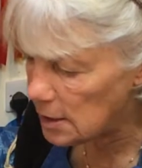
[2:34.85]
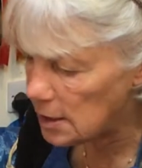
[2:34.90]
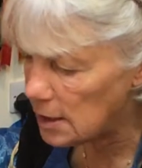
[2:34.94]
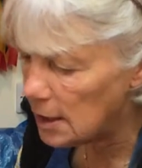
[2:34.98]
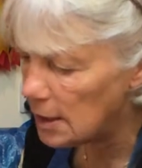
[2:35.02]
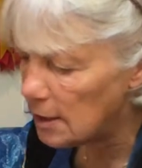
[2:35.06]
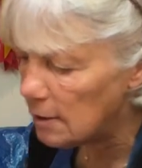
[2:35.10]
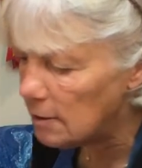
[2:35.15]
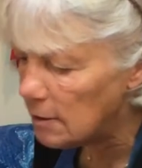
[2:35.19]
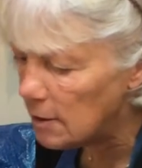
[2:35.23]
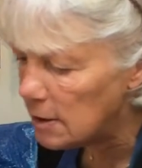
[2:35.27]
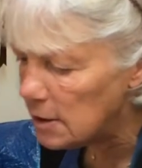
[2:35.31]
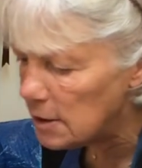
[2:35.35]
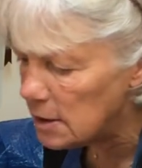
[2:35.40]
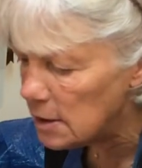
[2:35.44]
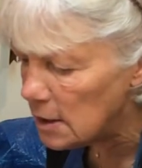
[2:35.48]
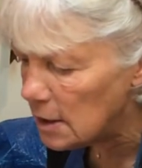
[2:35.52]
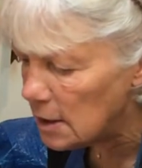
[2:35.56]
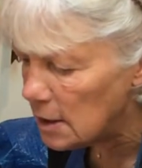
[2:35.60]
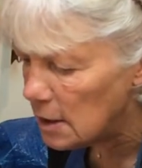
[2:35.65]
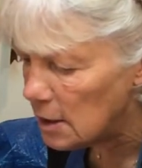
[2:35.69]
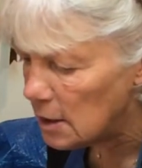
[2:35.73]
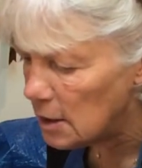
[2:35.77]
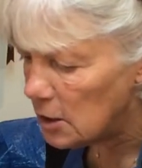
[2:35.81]
down this
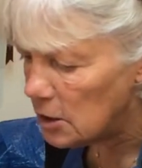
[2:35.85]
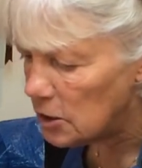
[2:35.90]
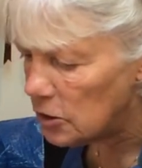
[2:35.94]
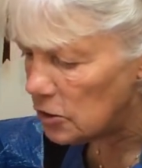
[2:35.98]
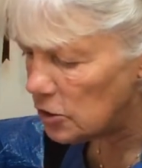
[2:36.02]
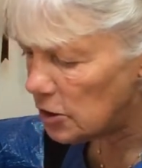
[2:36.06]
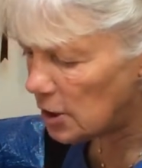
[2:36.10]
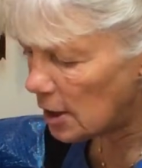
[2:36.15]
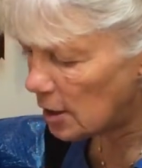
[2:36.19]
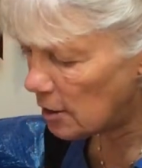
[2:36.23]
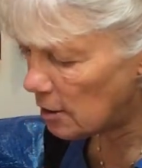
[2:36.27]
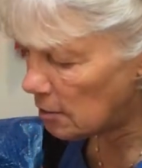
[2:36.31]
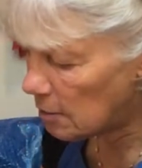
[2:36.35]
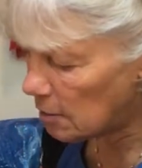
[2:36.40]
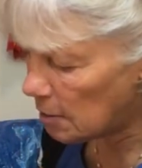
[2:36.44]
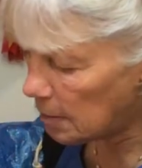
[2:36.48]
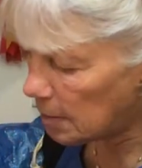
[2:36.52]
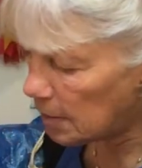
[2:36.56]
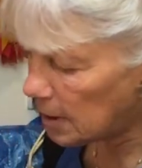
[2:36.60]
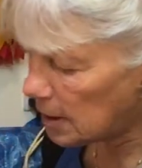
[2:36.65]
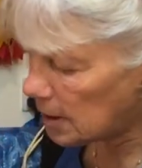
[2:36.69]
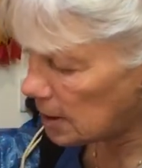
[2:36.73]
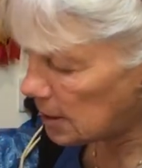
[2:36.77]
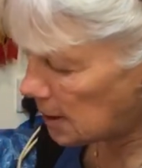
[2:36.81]
shadow a
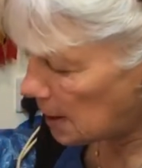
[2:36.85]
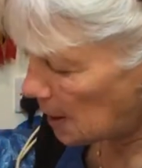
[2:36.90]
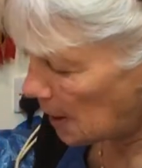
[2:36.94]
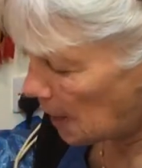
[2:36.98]
bit,